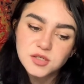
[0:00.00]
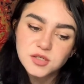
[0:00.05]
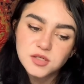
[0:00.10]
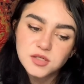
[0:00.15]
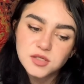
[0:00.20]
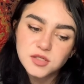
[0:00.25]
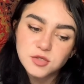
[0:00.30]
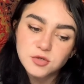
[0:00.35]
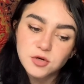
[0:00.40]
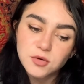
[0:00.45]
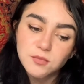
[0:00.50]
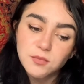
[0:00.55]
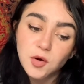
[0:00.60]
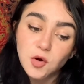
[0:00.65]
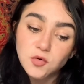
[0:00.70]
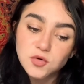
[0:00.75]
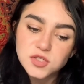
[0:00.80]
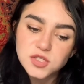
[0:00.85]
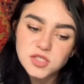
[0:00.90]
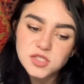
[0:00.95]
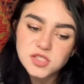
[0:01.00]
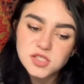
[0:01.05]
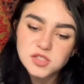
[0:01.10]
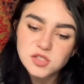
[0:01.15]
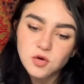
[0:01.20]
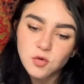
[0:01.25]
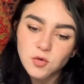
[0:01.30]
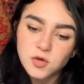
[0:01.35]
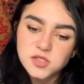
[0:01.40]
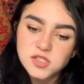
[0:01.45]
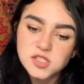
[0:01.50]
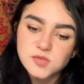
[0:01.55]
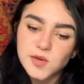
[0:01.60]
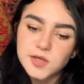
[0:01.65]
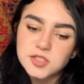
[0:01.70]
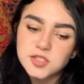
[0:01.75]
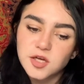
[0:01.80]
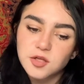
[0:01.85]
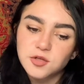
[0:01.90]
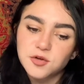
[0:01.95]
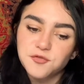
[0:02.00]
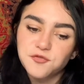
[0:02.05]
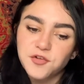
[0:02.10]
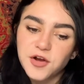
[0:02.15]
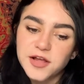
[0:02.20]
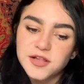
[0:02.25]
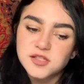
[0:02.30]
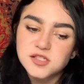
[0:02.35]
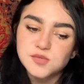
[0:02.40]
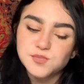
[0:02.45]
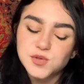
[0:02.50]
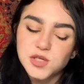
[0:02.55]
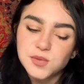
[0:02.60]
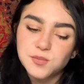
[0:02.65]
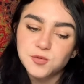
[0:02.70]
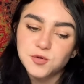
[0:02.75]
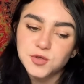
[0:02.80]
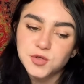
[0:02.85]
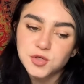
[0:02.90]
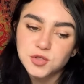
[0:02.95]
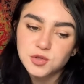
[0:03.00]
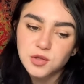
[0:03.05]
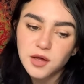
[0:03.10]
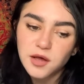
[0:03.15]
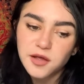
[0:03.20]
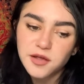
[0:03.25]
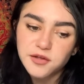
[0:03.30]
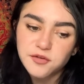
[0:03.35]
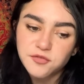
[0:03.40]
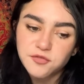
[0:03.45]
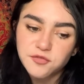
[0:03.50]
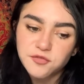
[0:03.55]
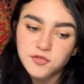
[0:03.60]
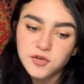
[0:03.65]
your emotions towards especially other friends, people in your life,